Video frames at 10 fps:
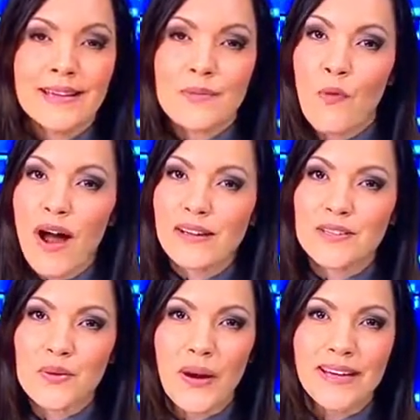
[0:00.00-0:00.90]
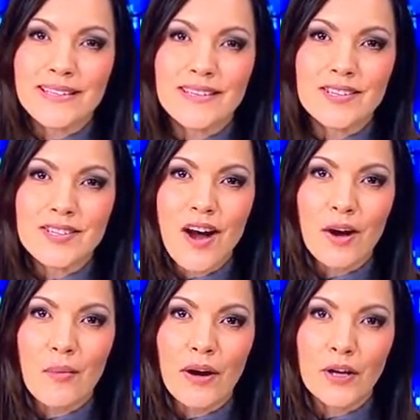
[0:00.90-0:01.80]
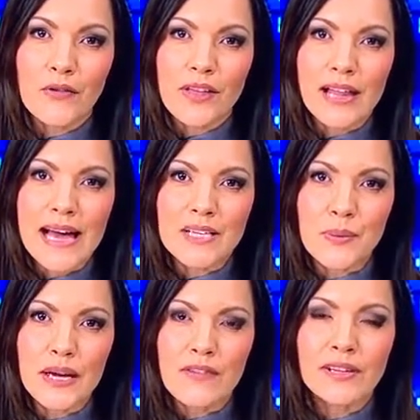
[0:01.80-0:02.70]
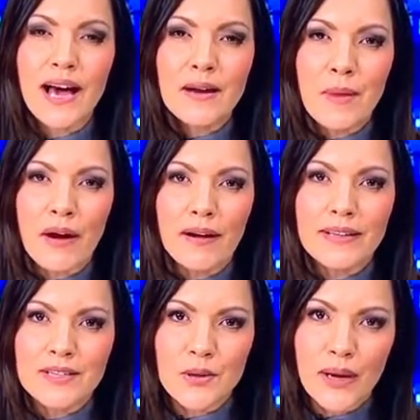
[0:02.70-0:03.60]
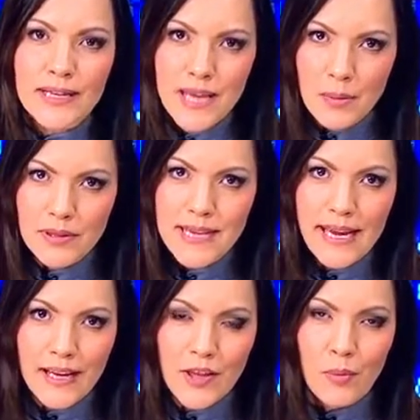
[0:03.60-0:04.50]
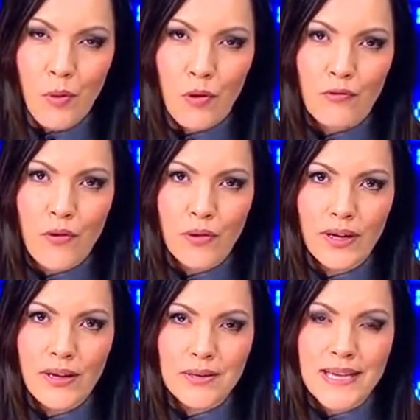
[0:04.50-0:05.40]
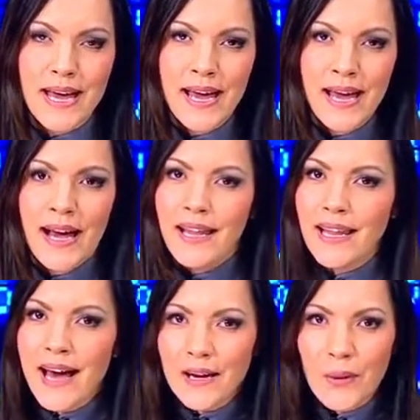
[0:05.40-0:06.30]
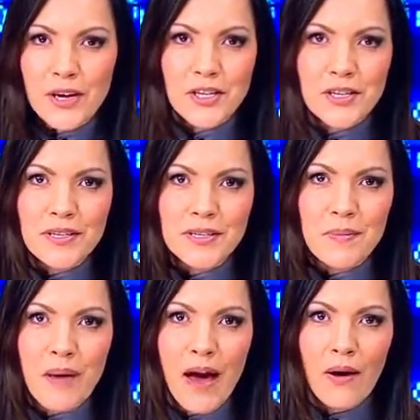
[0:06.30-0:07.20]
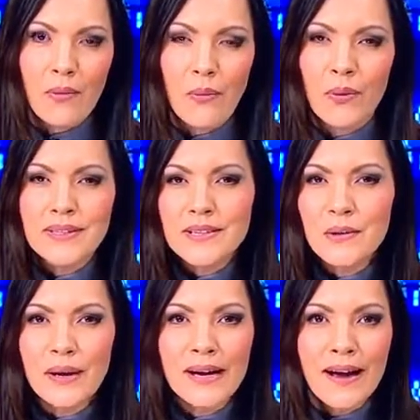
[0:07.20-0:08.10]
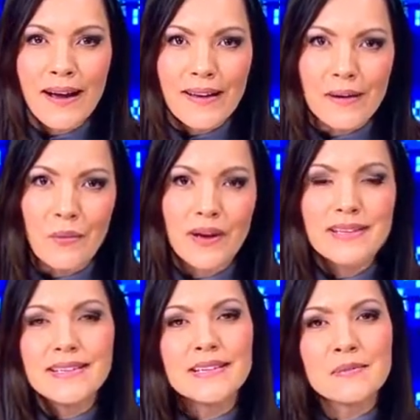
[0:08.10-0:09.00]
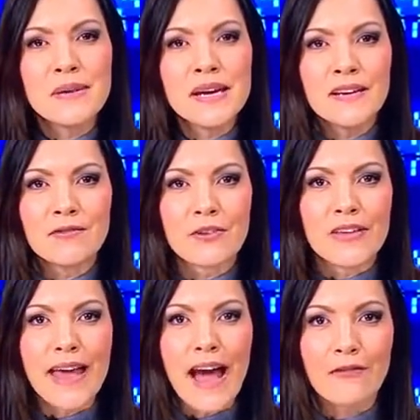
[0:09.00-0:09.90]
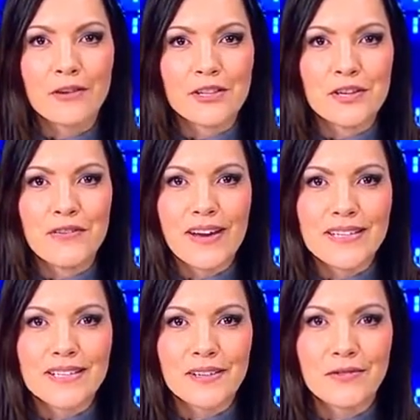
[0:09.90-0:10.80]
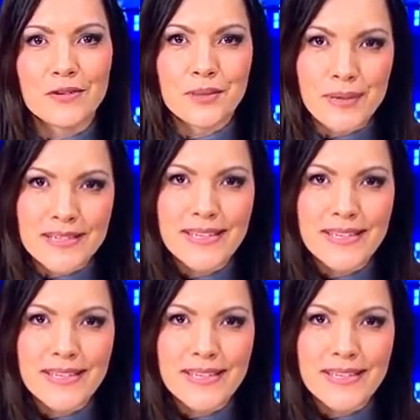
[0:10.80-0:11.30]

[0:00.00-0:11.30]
Some wild swings in the stock market over the last week have a lot of Americans doing a double take at their portfolios. A lot of questions about what's going on and what does this mean for the average investor. For some